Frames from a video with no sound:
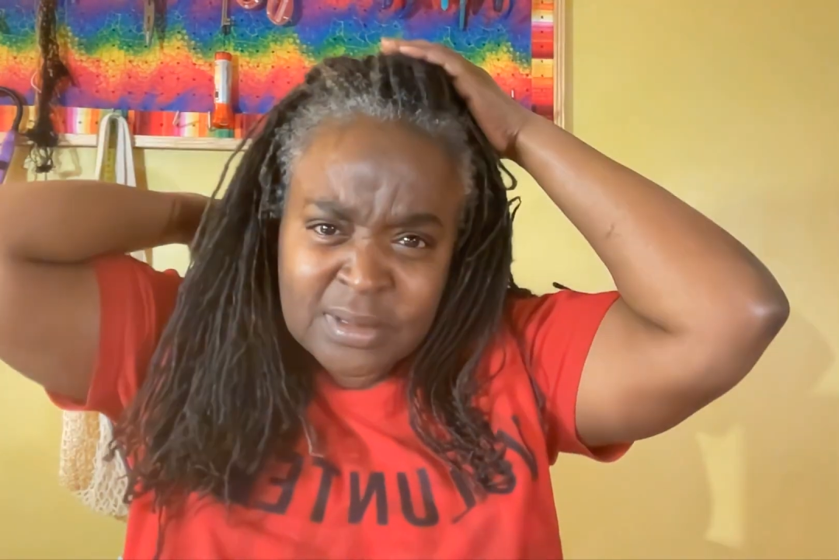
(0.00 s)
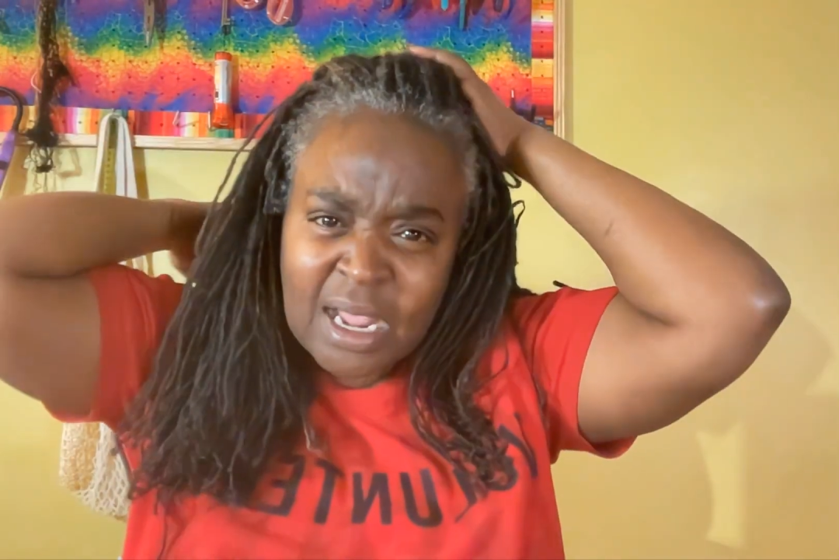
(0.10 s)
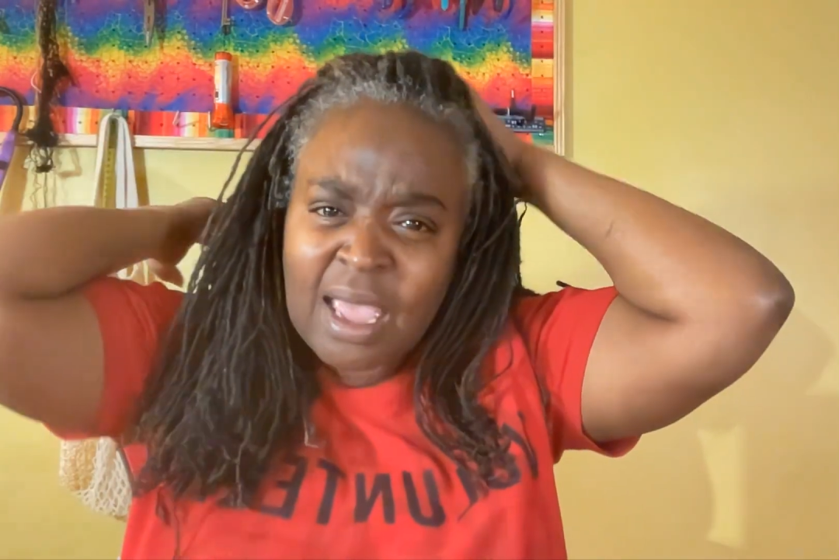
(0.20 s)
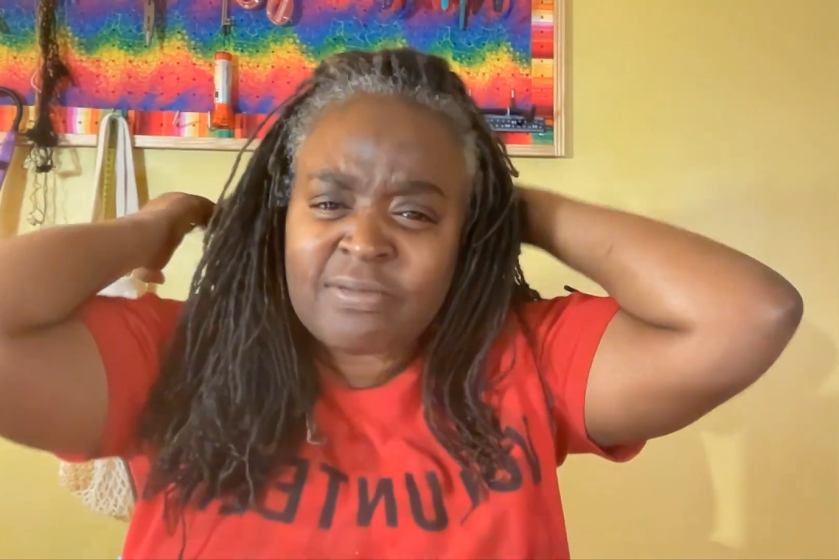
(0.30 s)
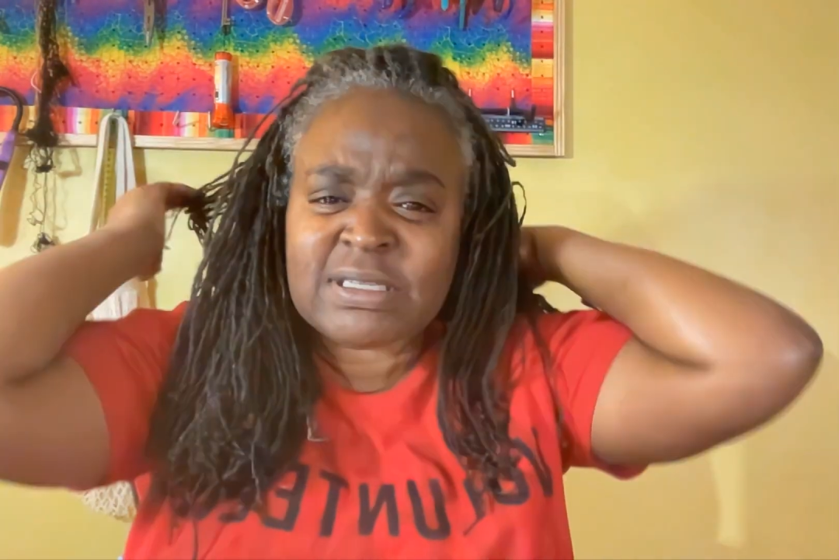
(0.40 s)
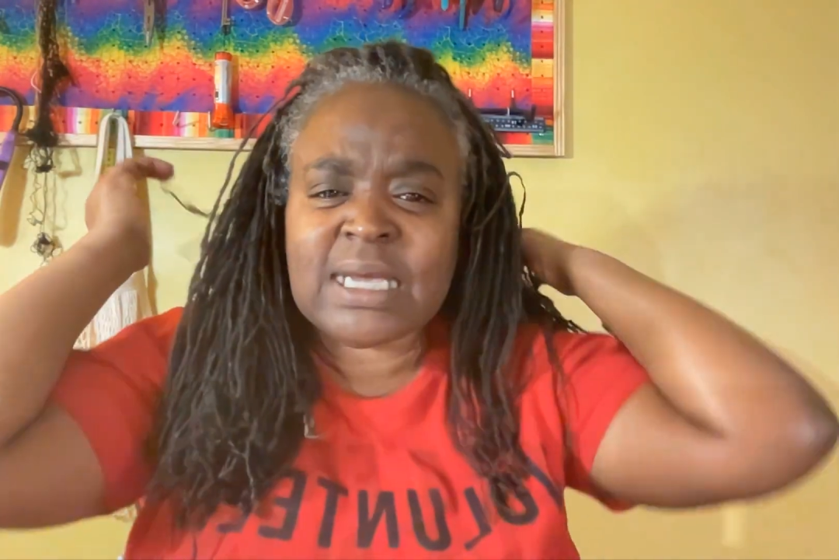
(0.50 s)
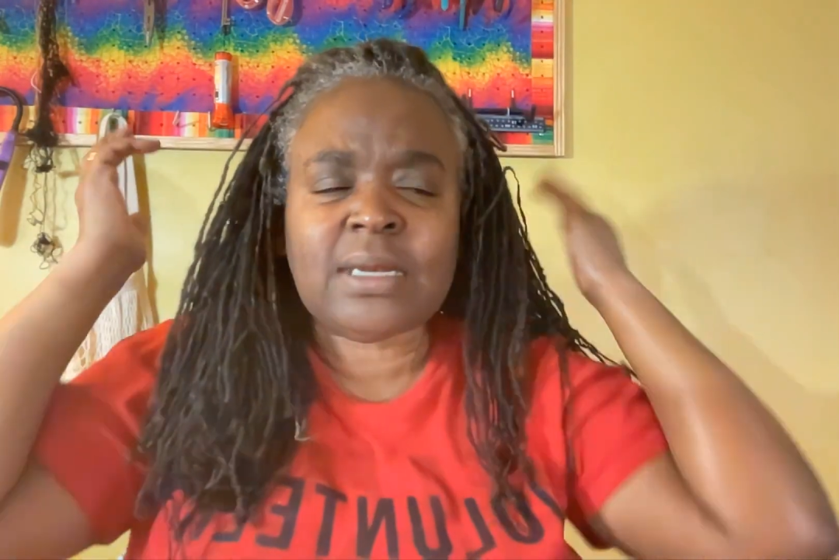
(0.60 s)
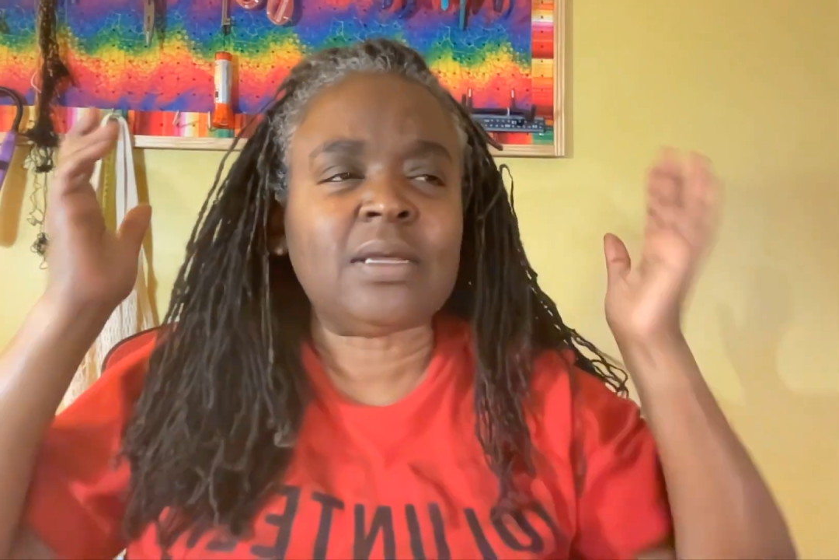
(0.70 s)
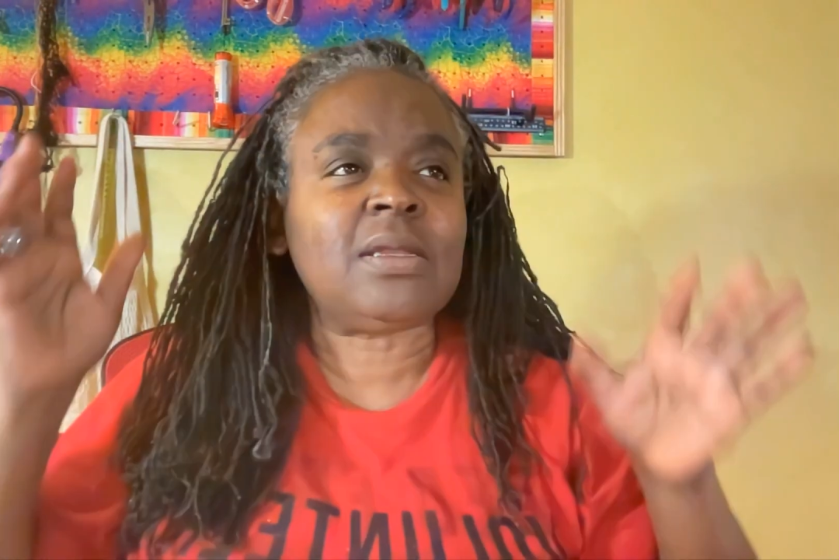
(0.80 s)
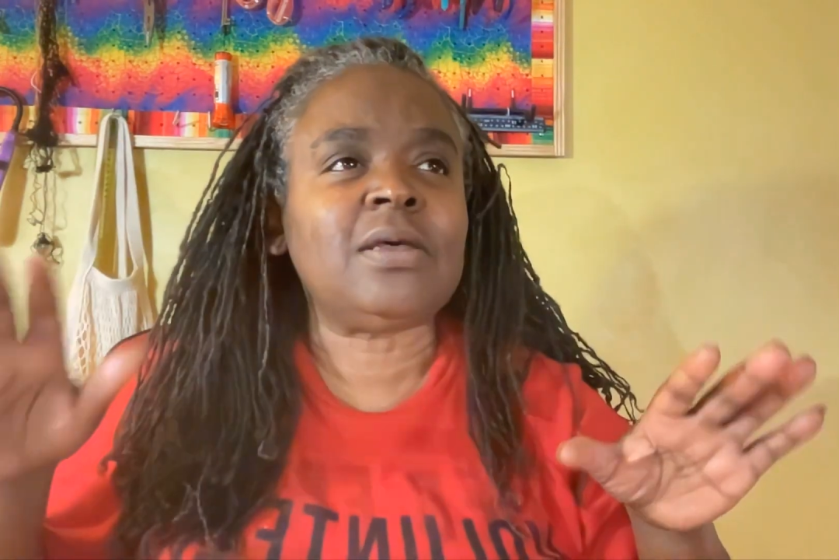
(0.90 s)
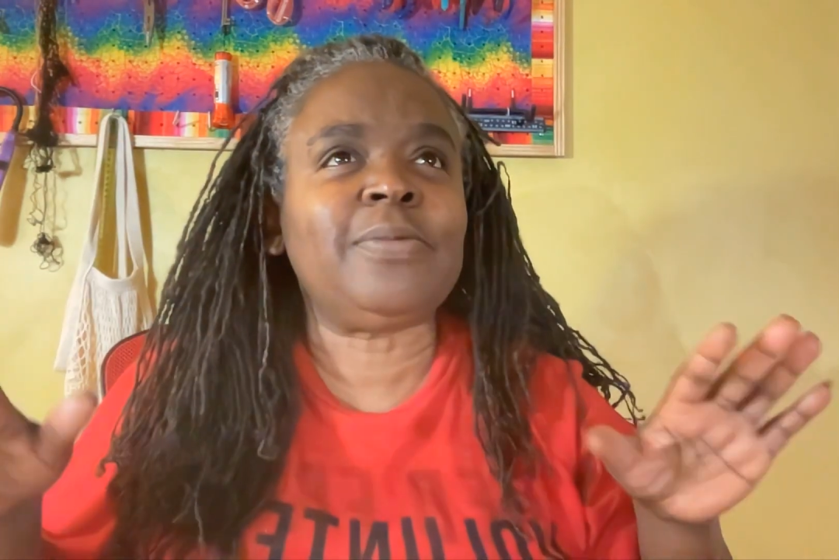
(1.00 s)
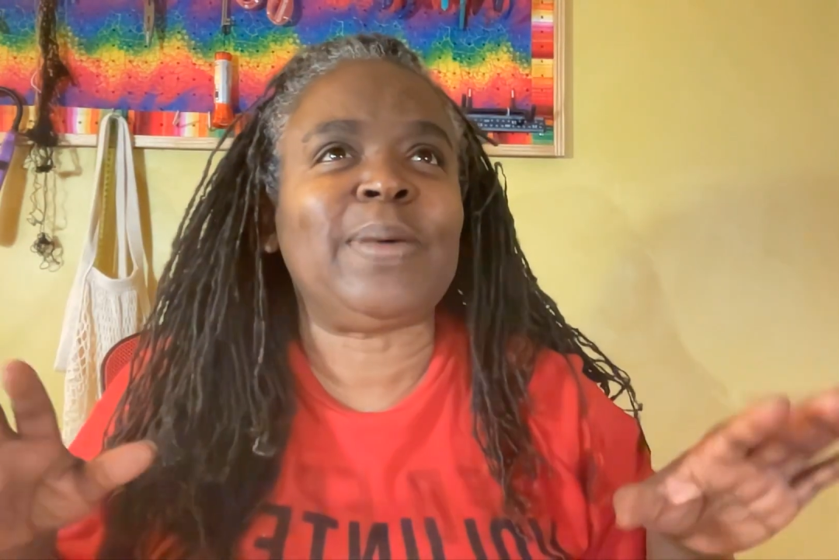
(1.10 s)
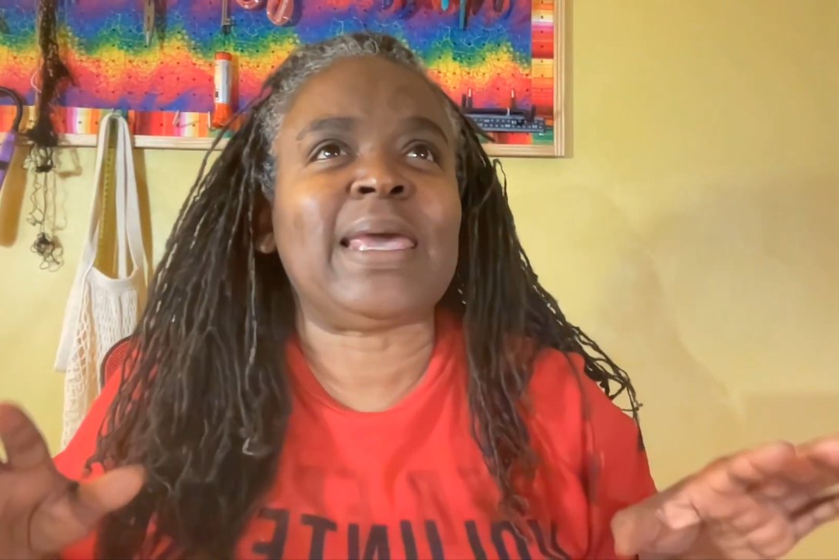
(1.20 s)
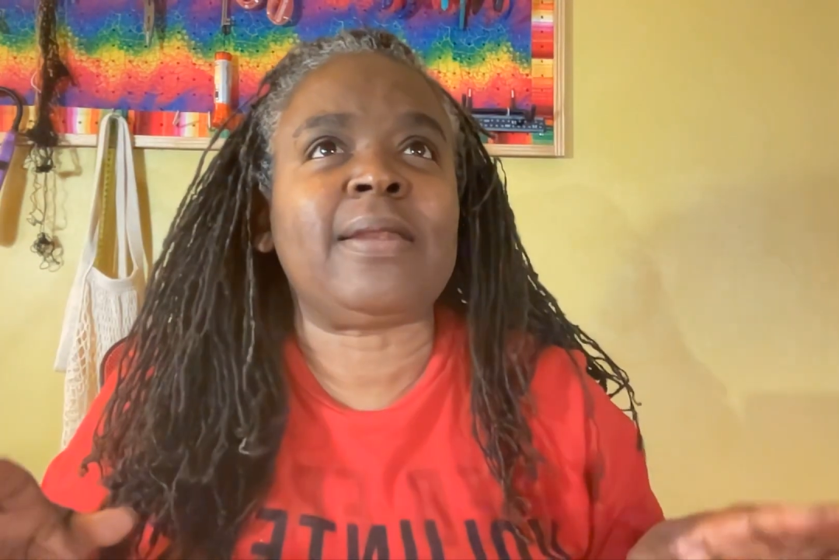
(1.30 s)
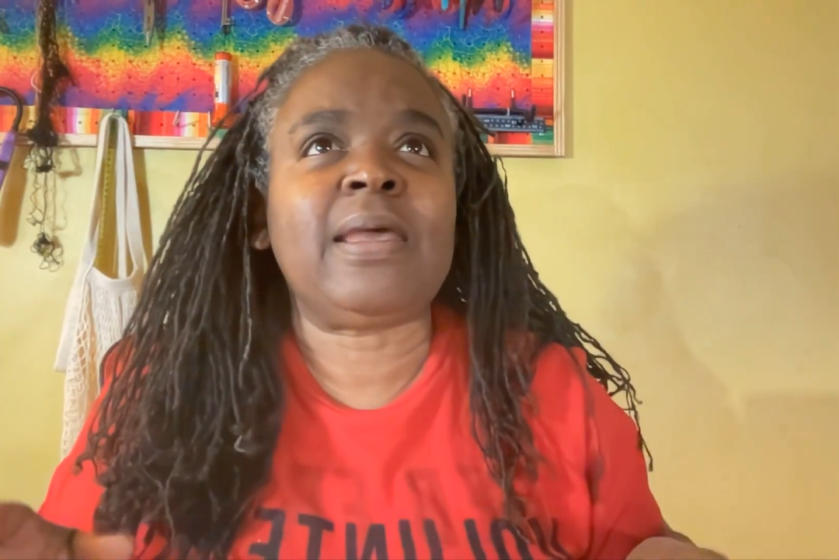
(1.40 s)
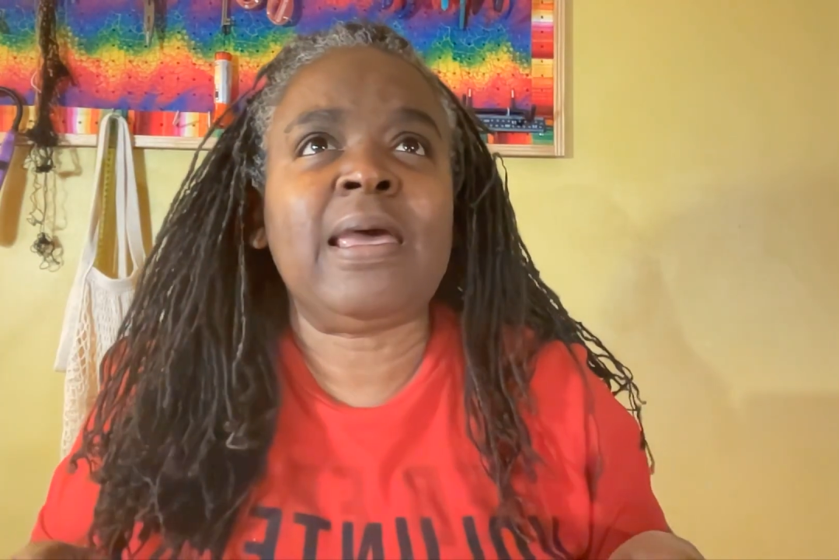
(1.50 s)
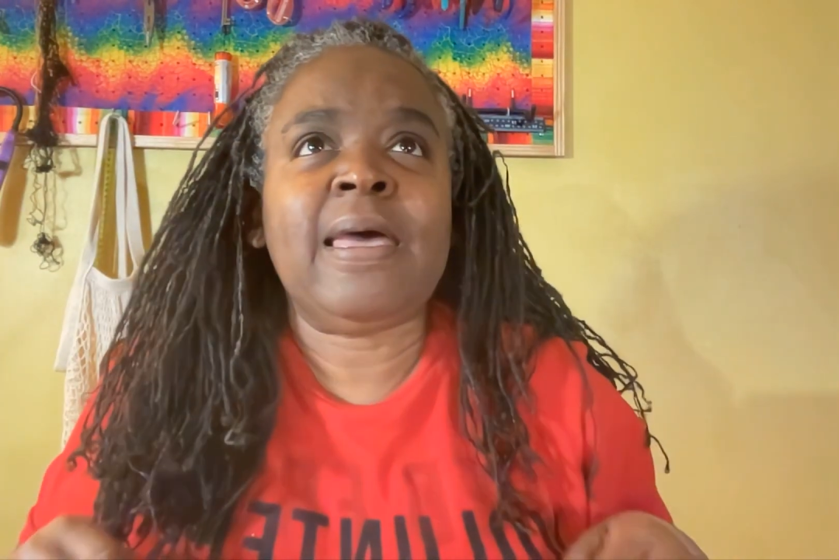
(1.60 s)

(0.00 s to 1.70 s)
I was getting a little bit,